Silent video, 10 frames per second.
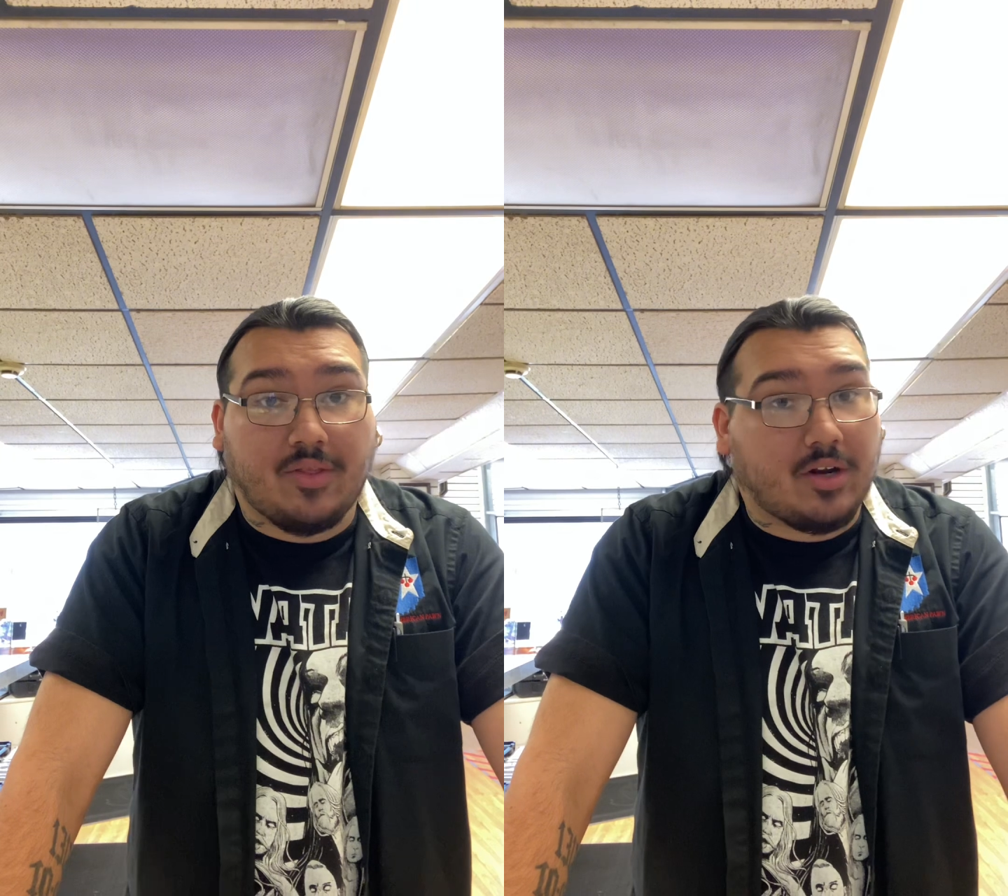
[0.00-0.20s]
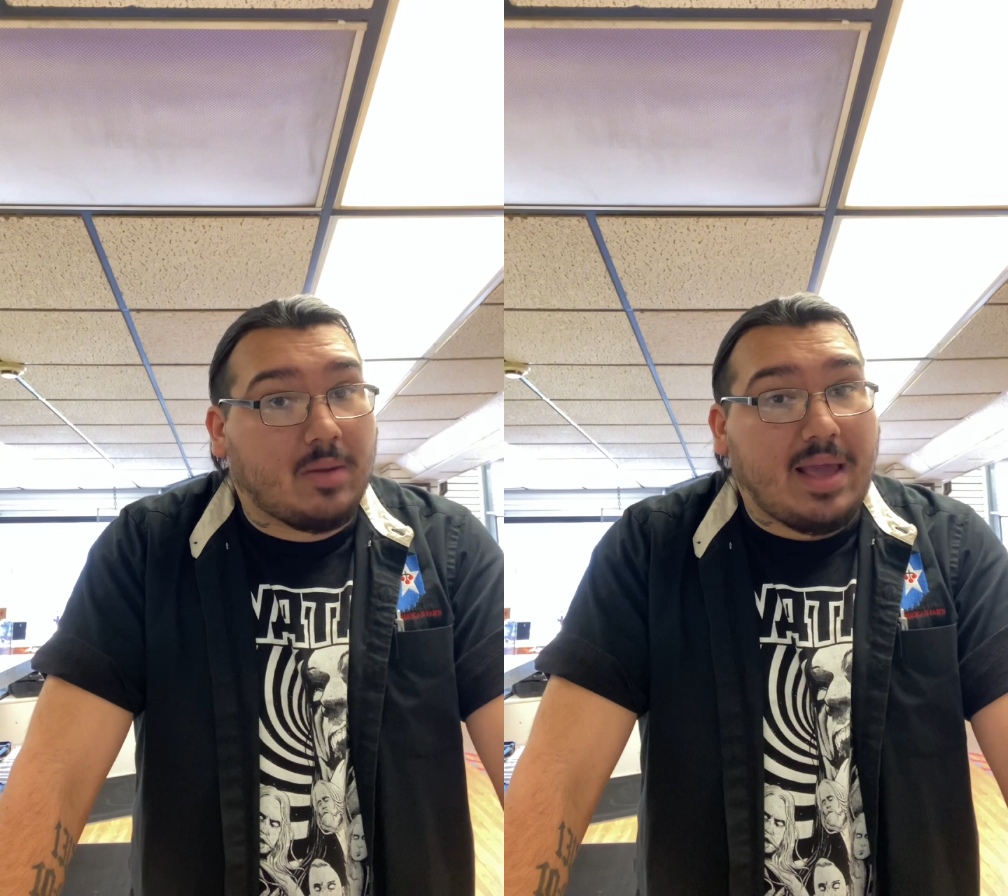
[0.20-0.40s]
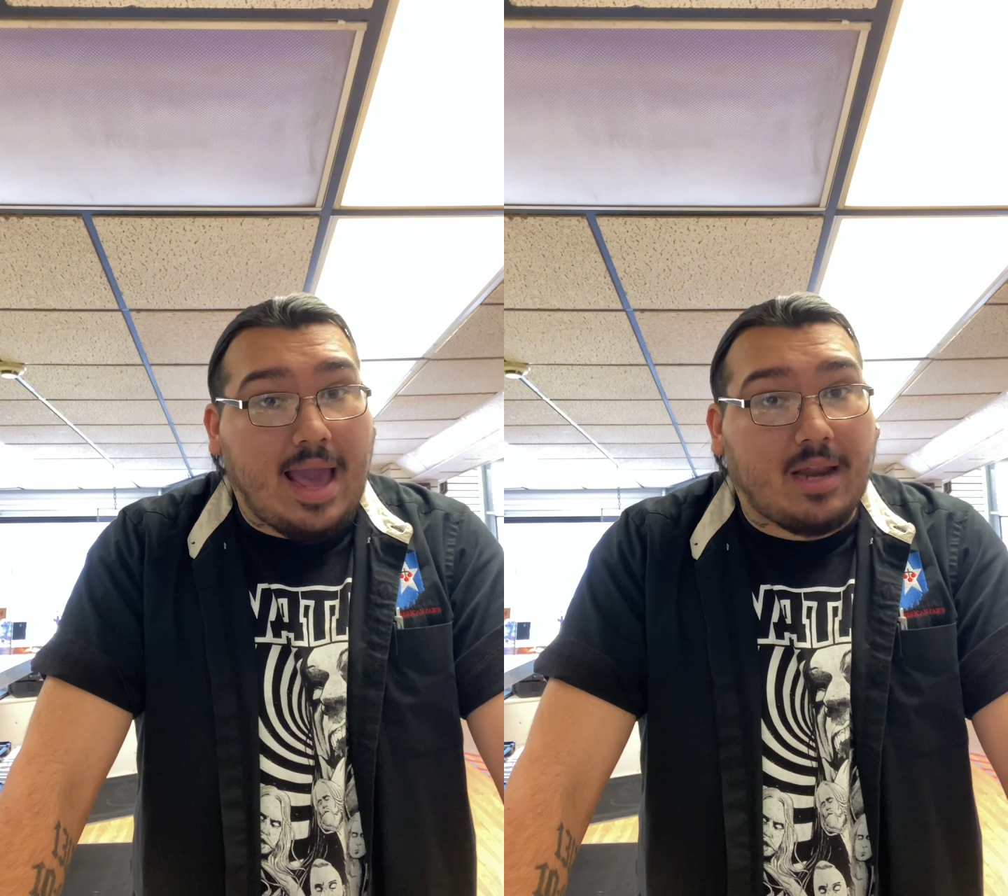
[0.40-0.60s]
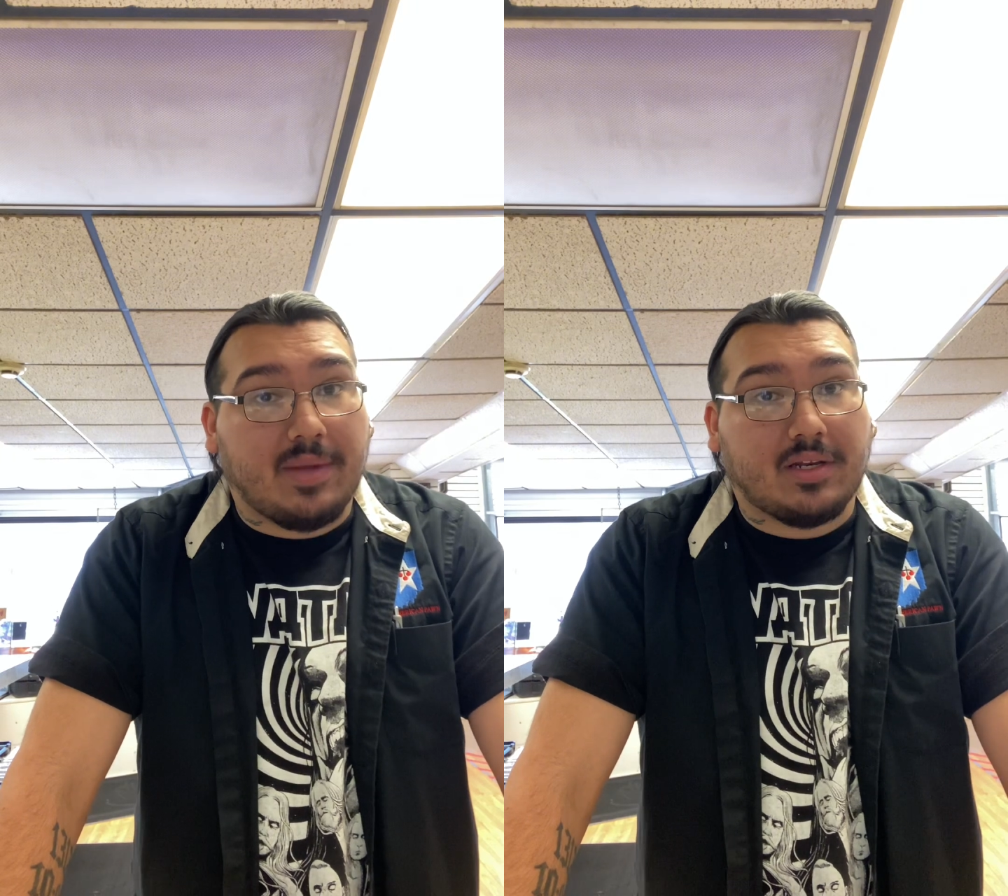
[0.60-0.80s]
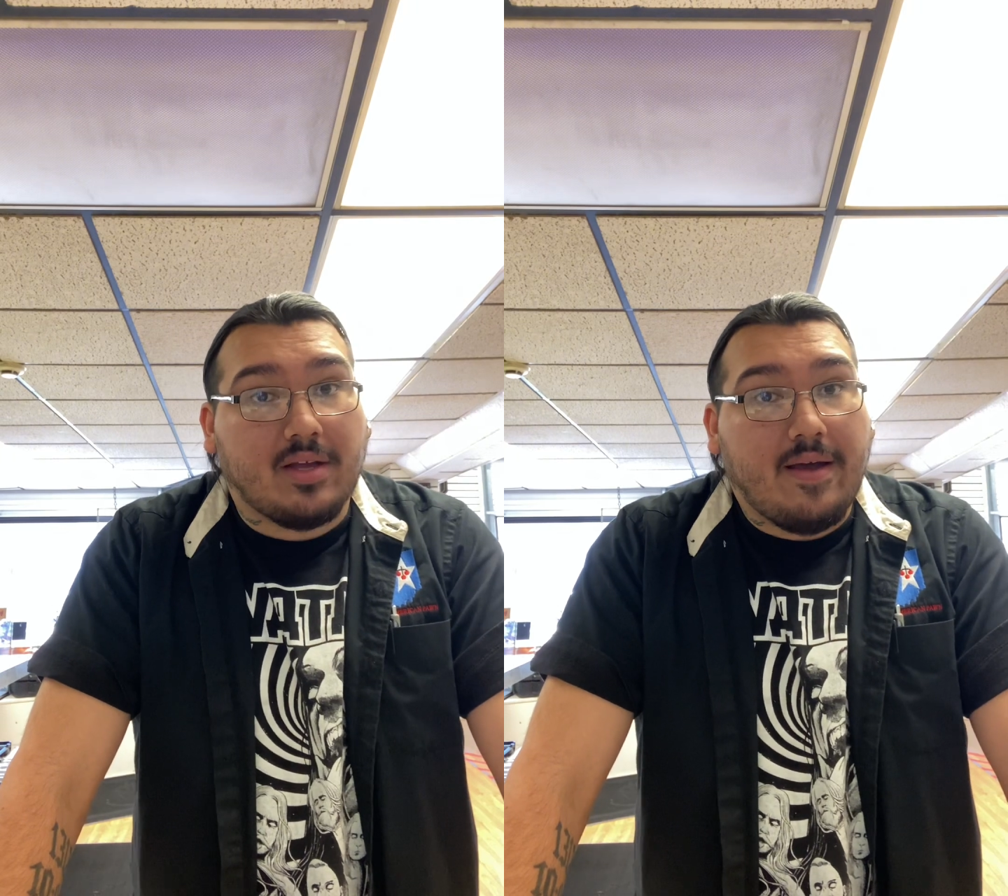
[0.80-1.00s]
they're going to be
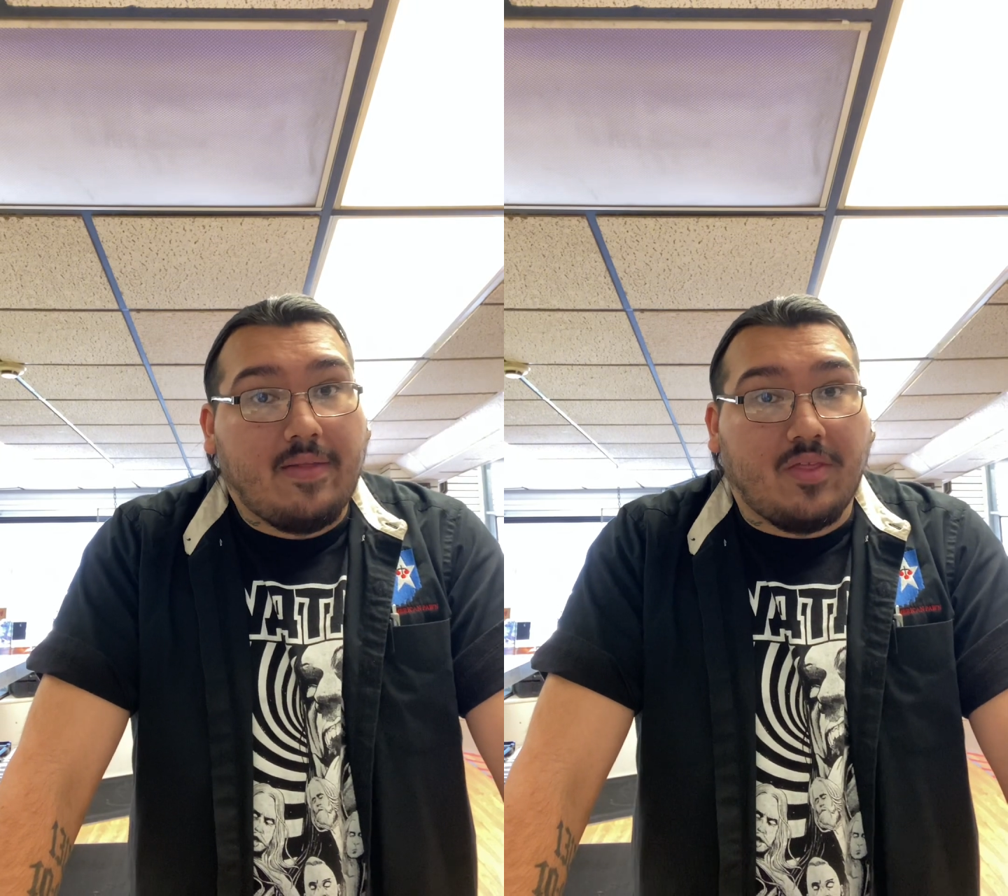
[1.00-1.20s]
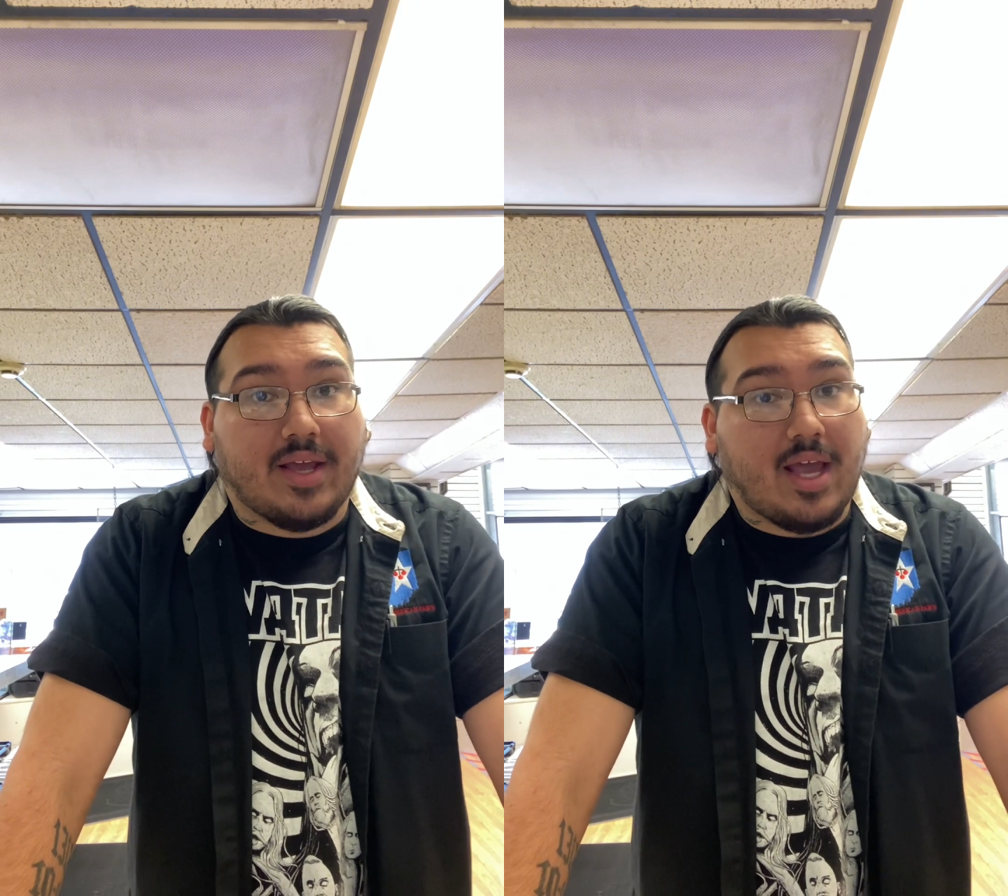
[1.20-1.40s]
adamant that they